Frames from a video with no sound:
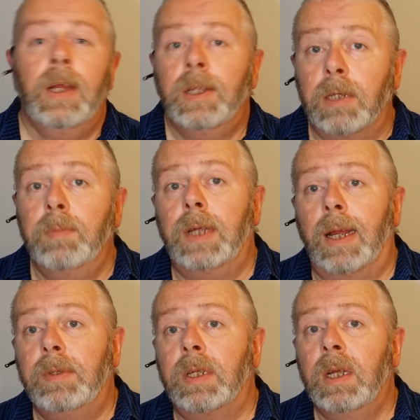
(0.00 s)

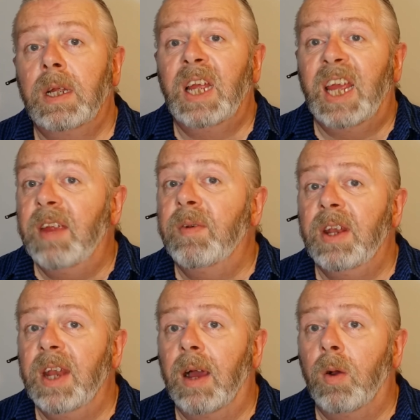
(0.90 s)
Sometimes, here
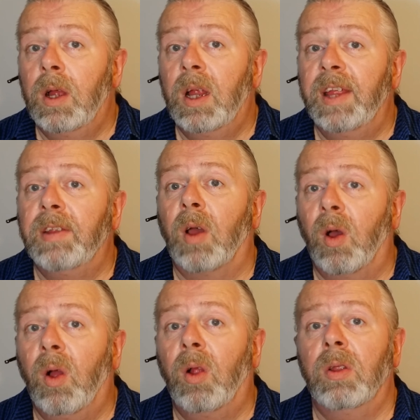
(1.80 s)
and now is
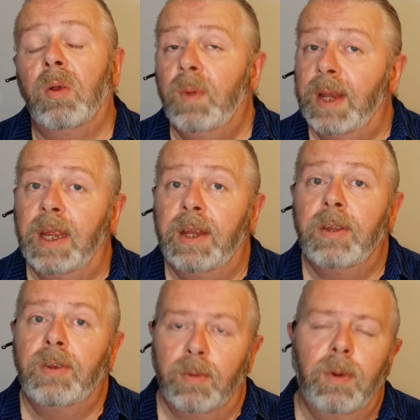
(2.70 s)
all we need
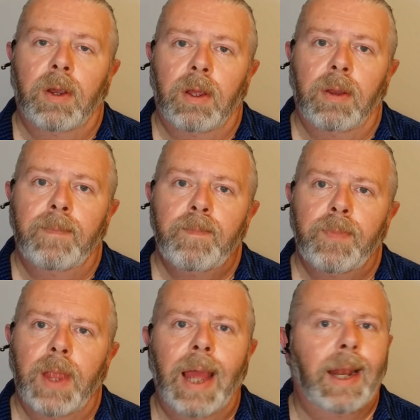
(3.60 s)
to work on,
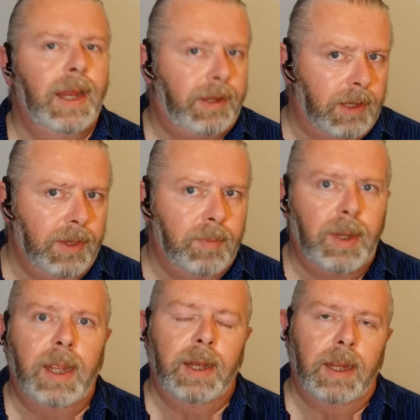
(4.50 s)
at least in the
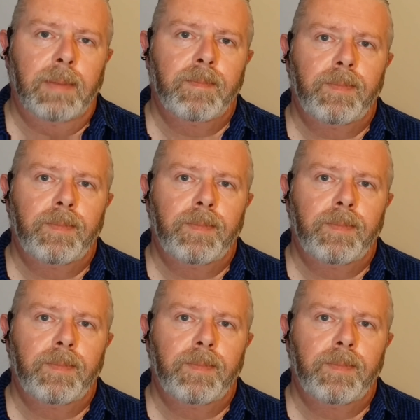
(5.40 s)
beginning.